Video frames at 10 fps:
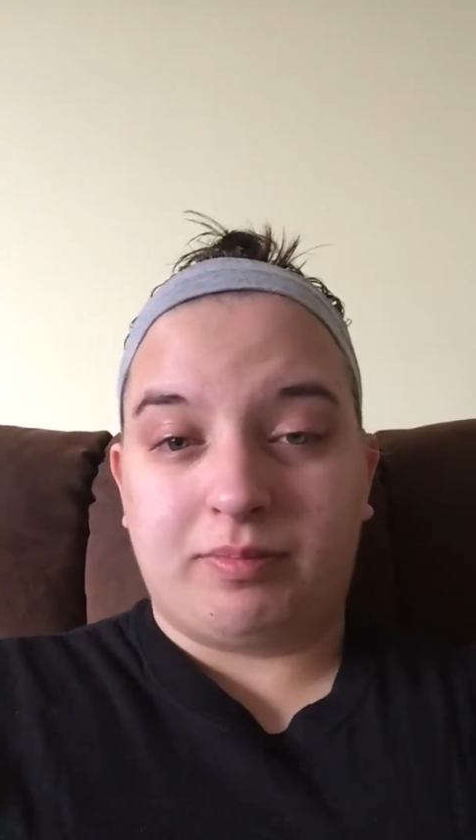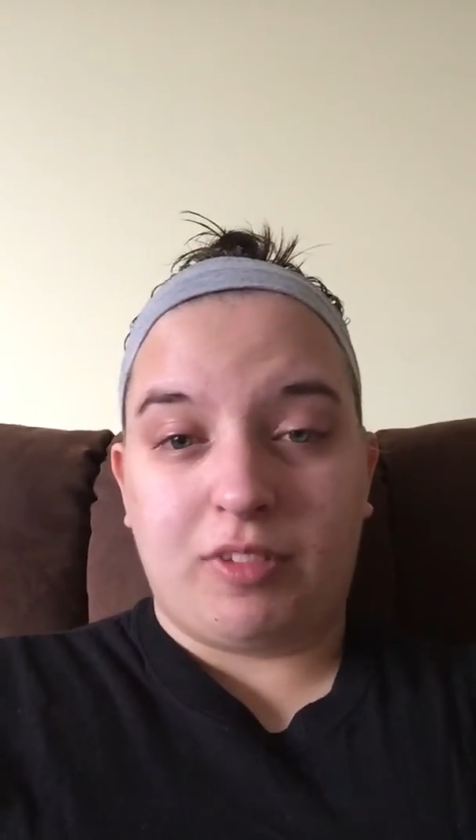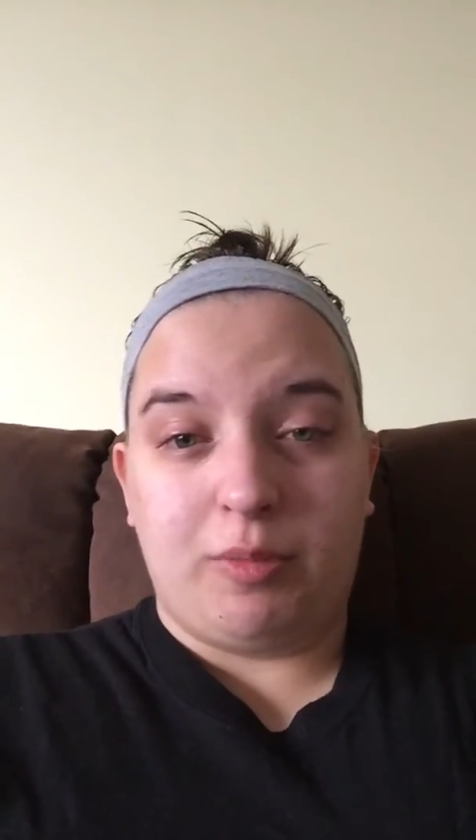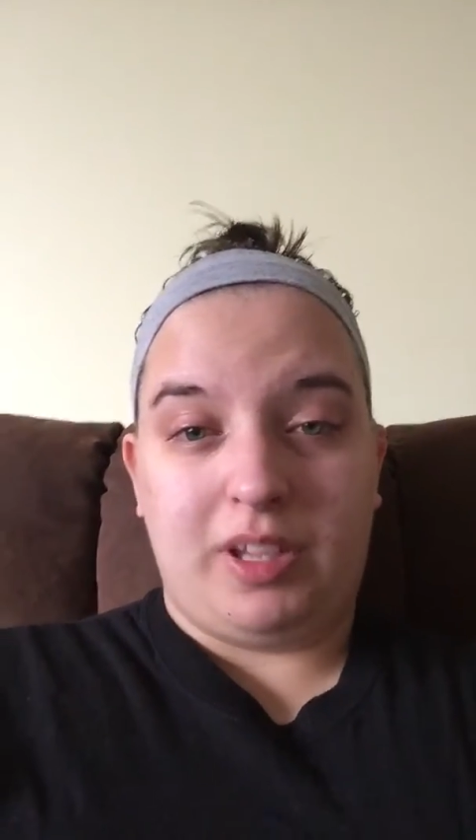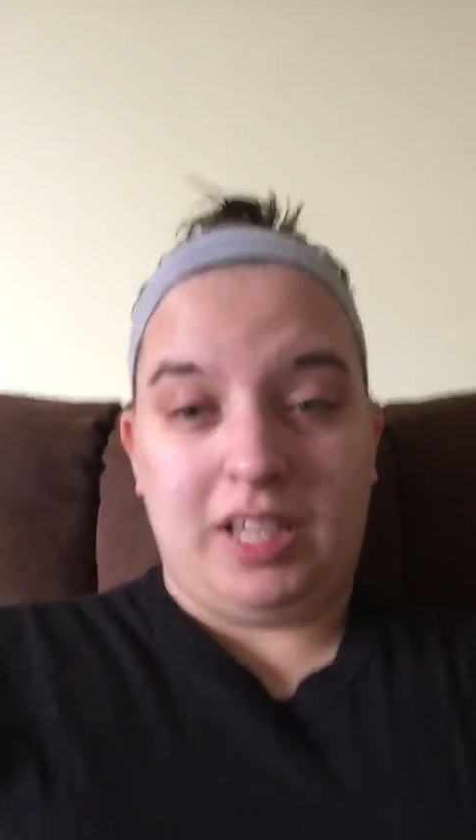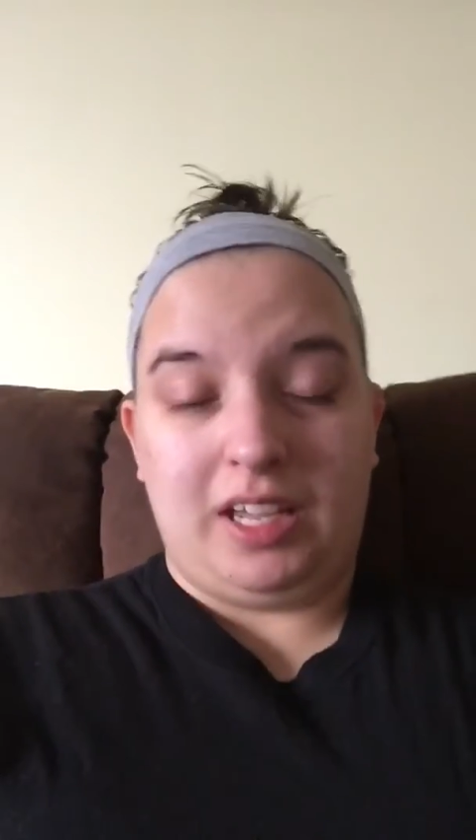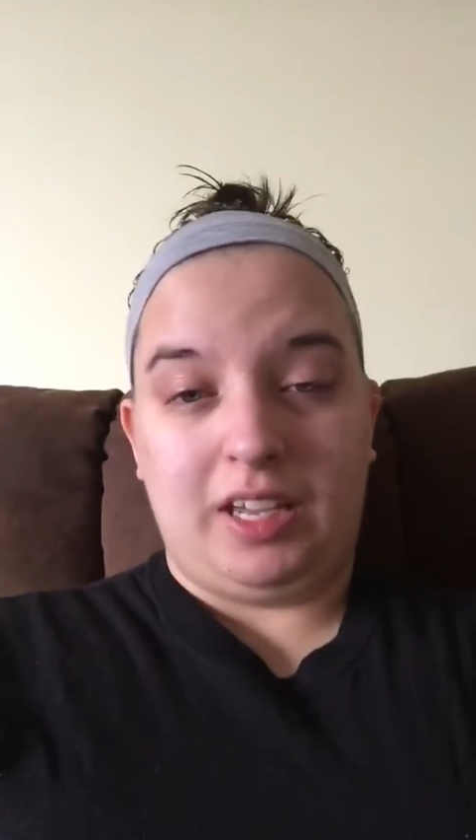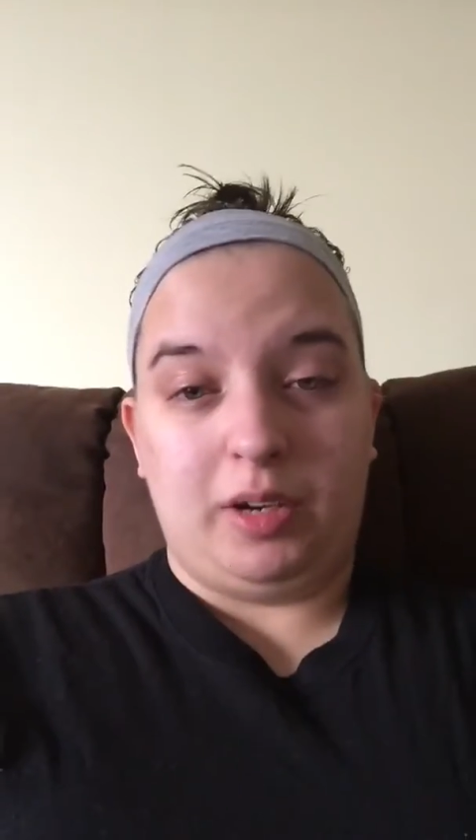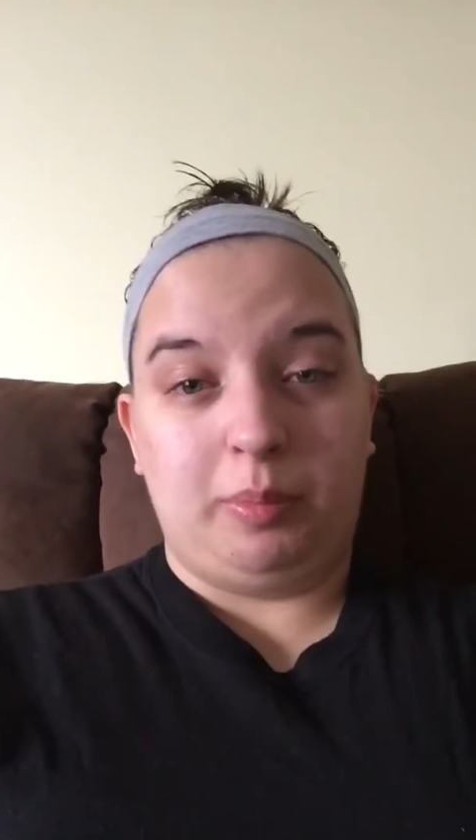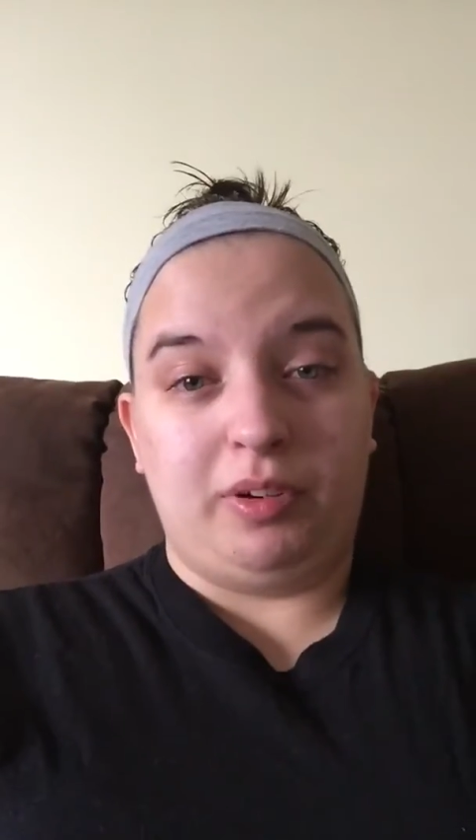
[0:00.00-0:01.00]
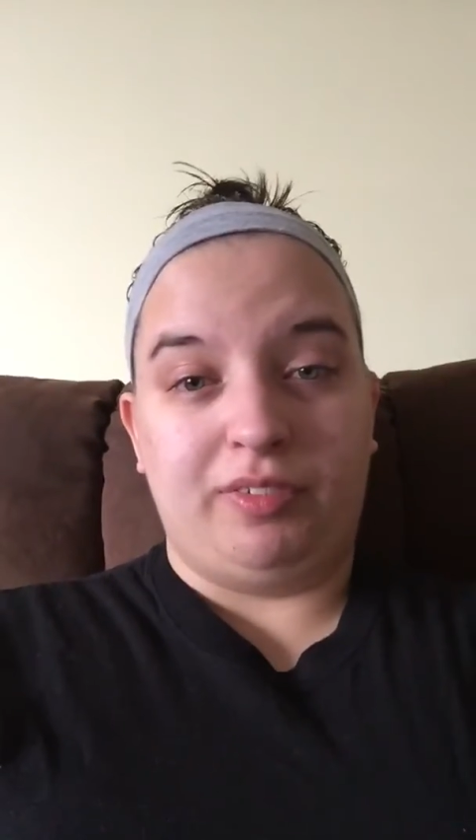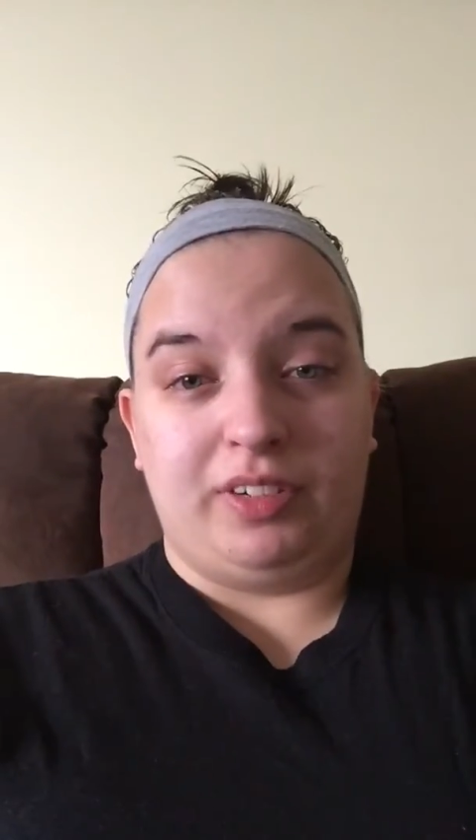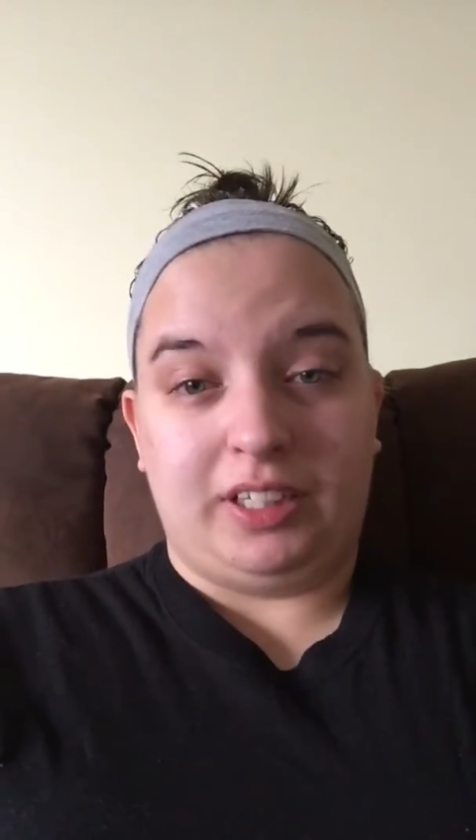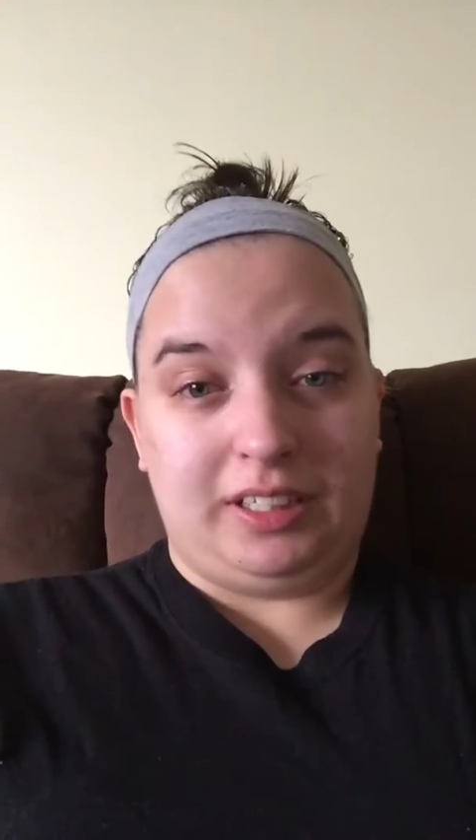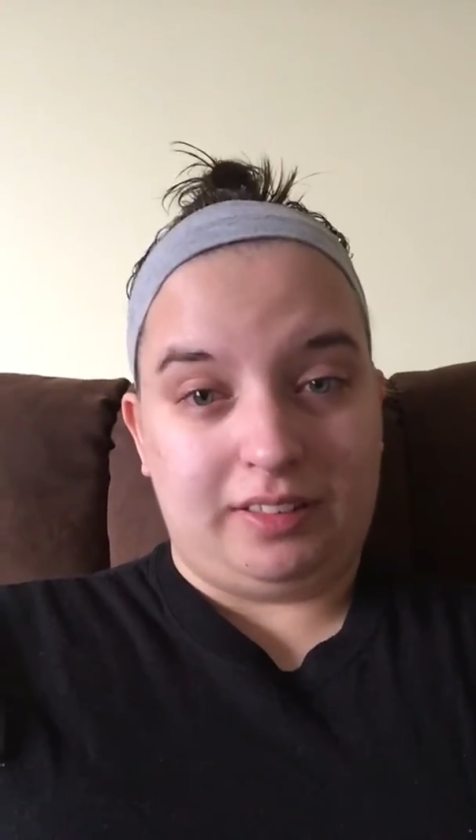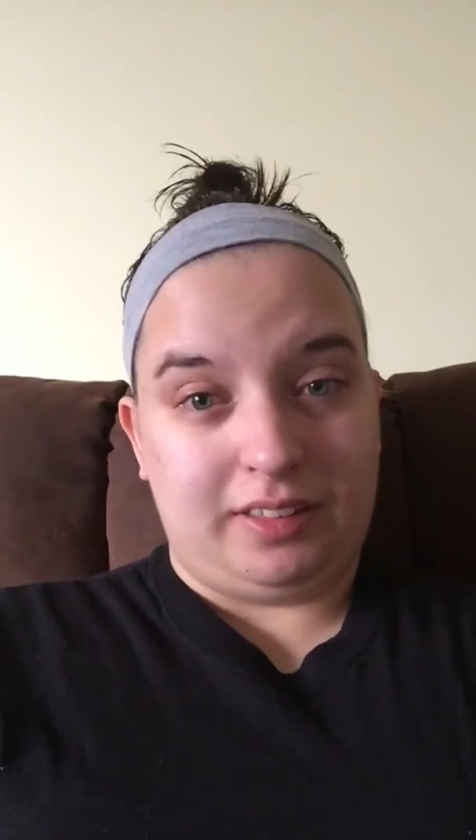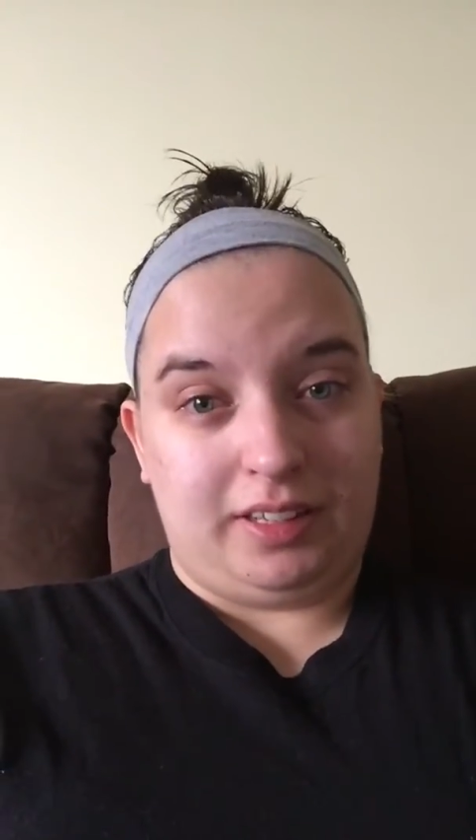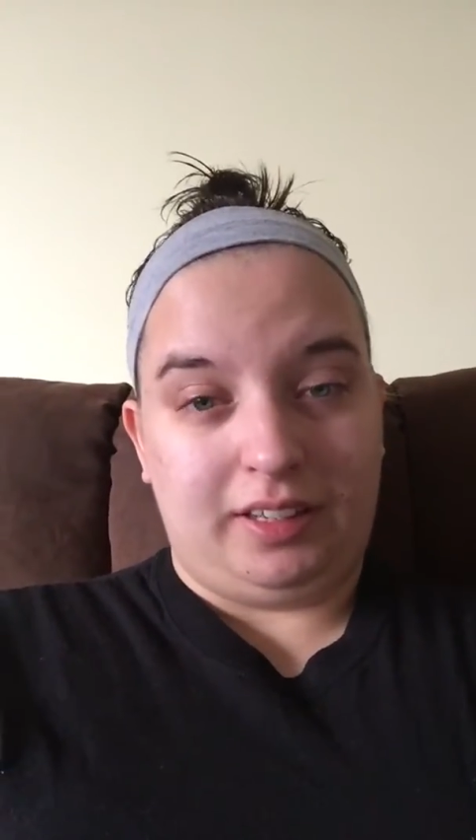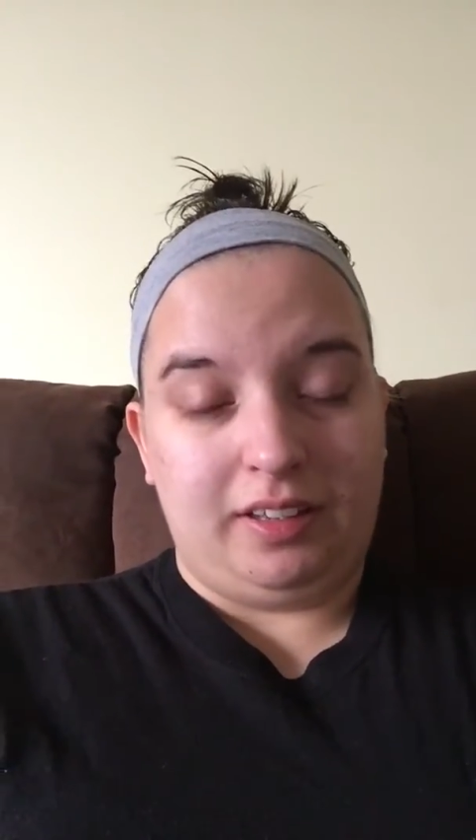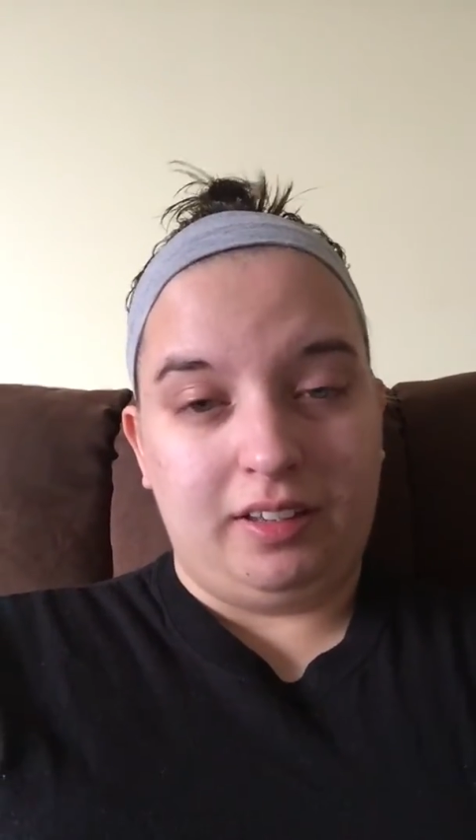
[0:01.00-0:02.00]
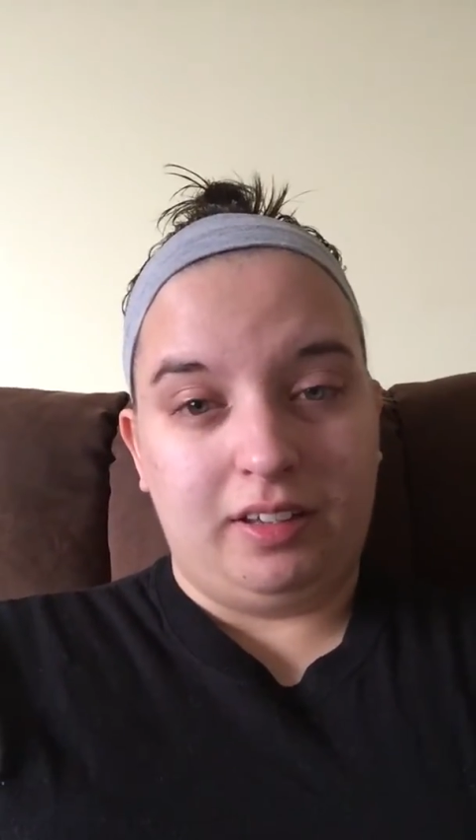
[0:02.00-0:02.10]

We can't get approved for anything.